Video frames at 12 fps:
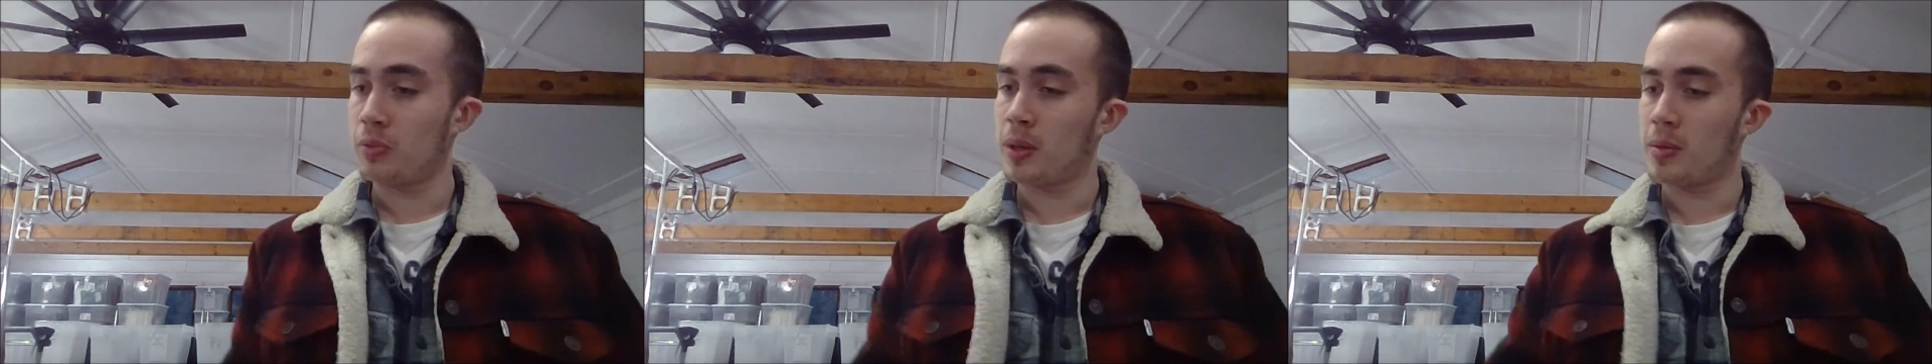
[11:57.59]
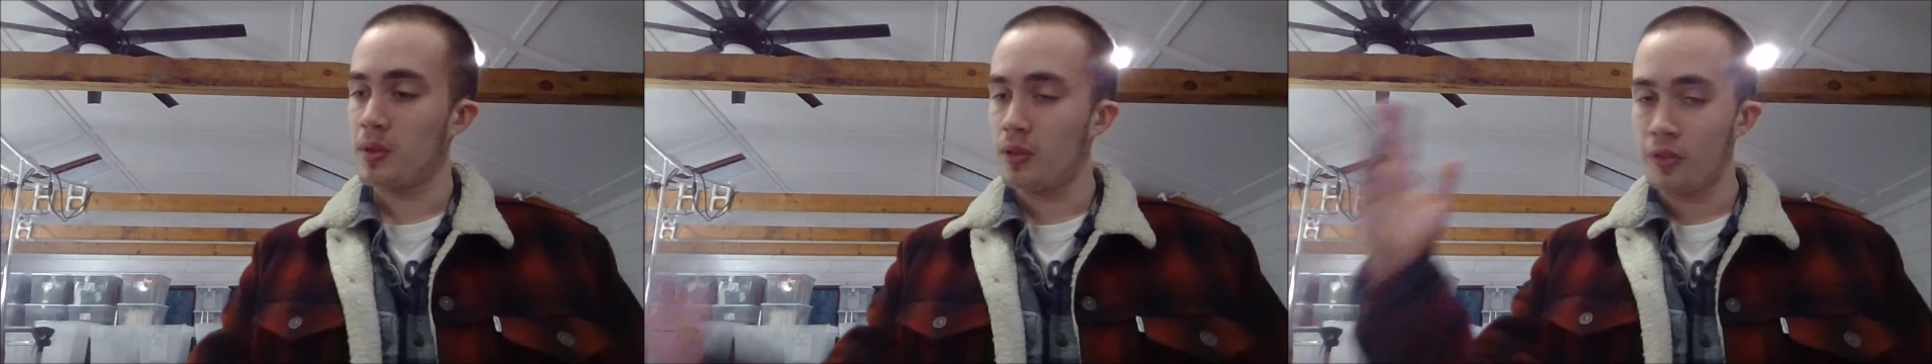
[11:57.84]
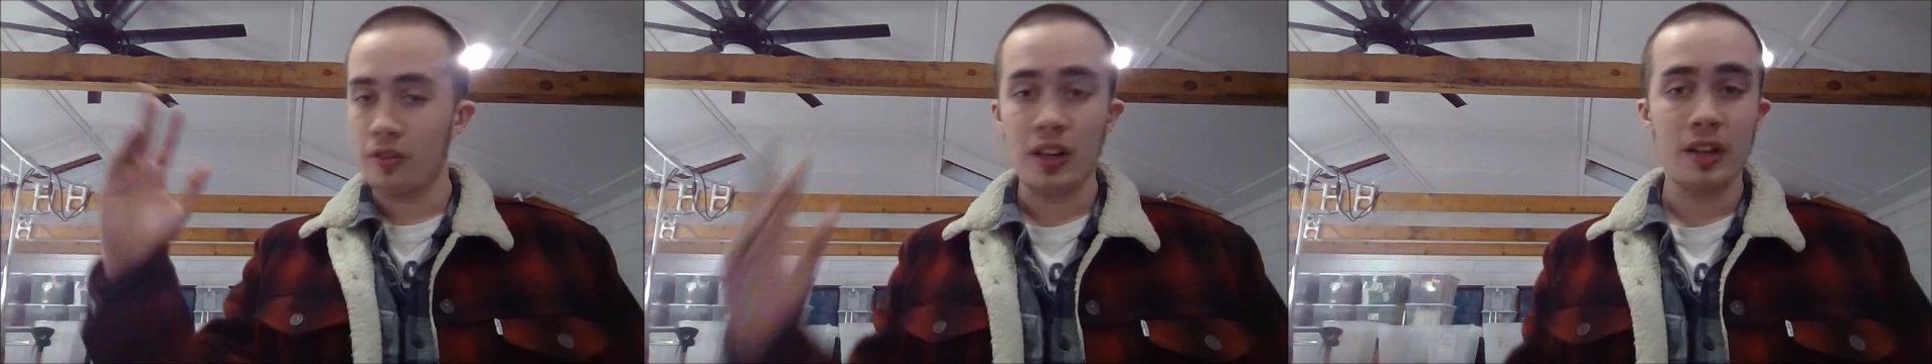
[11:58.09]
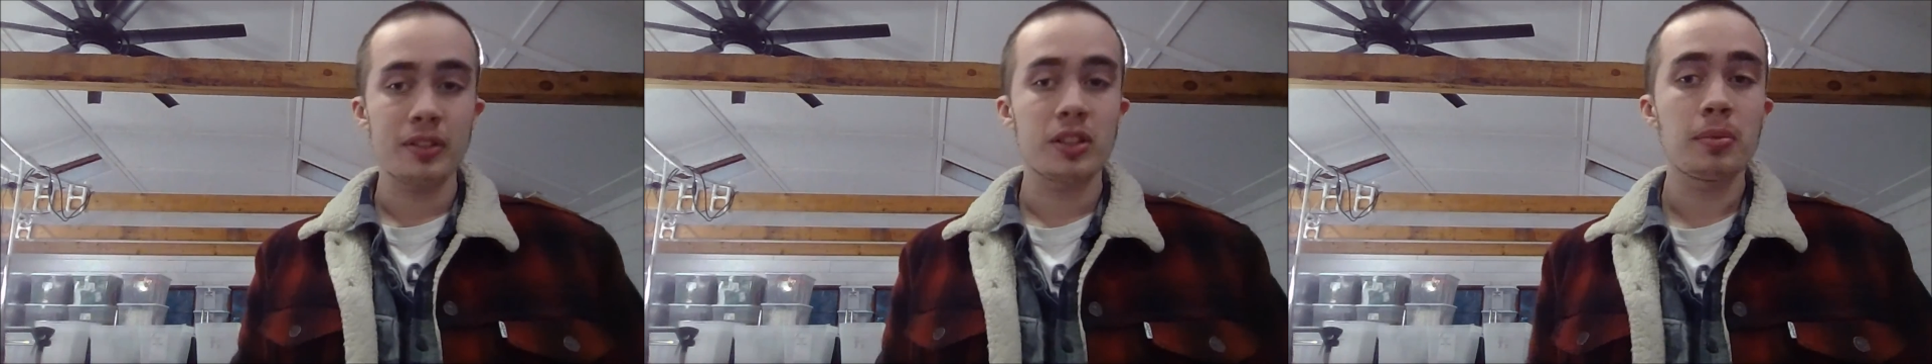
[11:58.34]
Maybe you
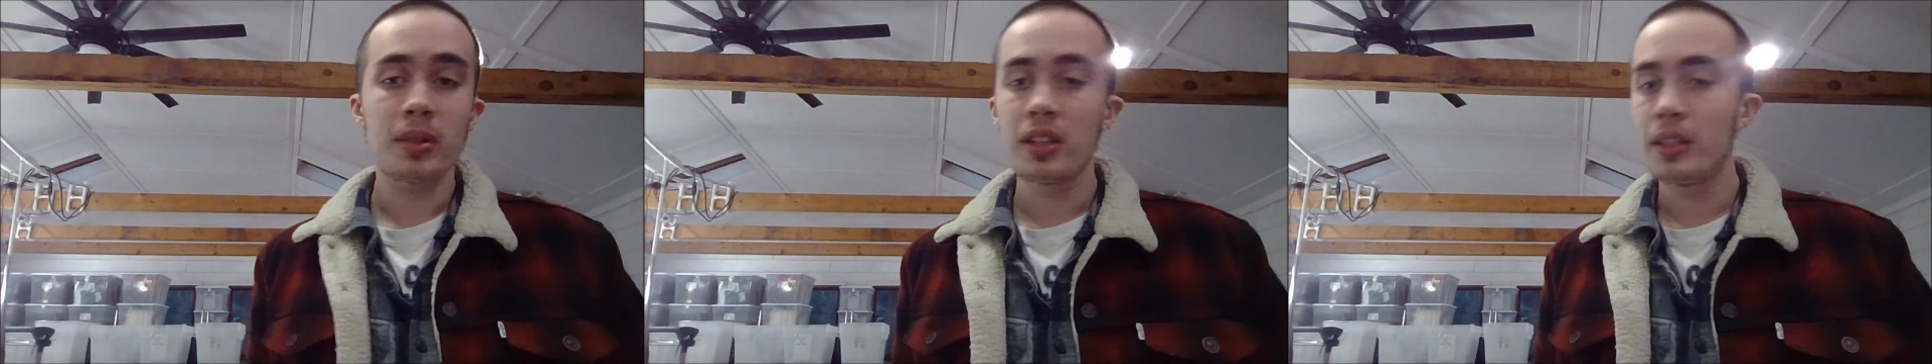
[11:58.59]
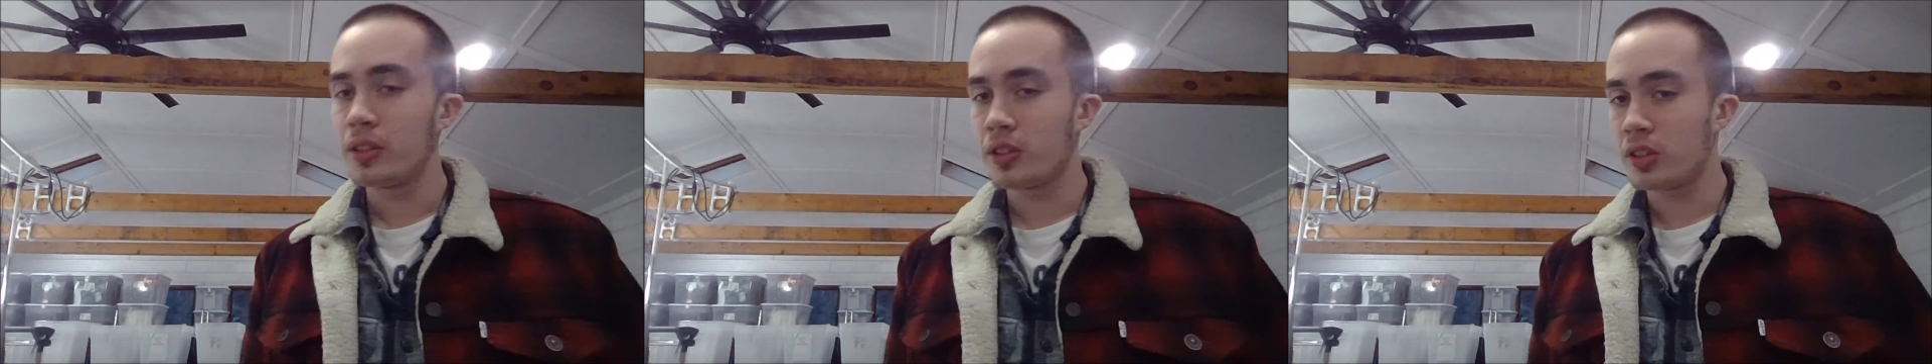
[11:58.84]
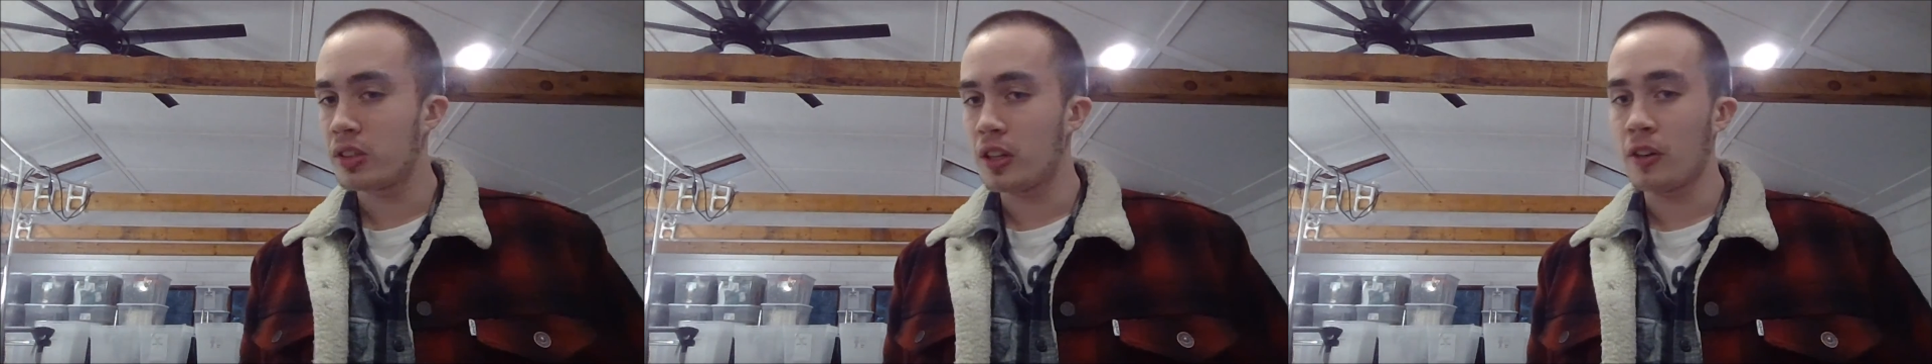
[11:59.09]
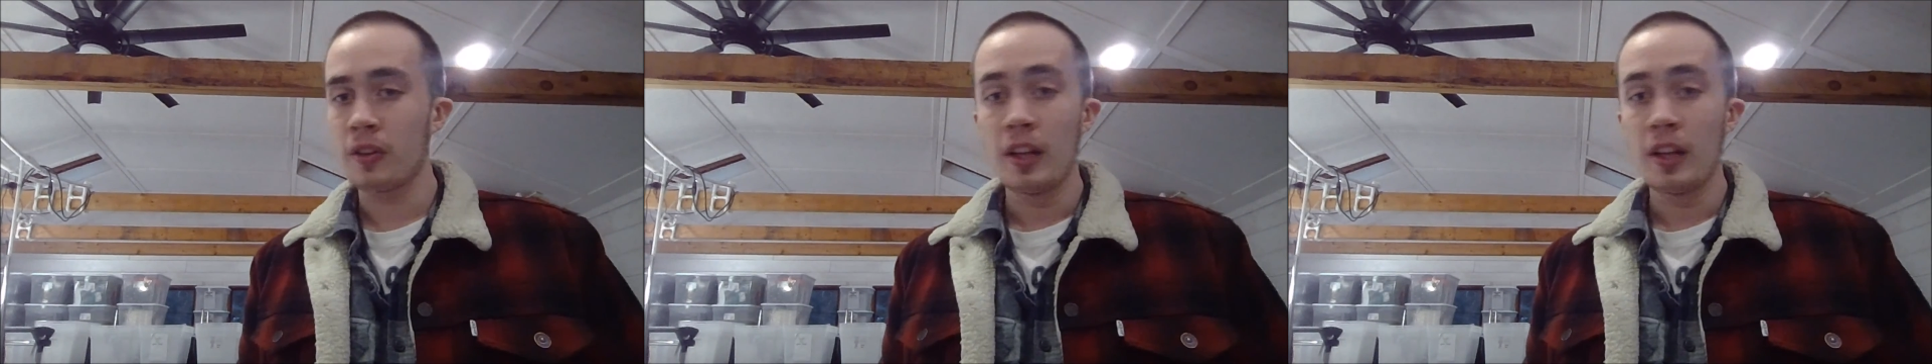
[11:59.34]
found some of these yourself.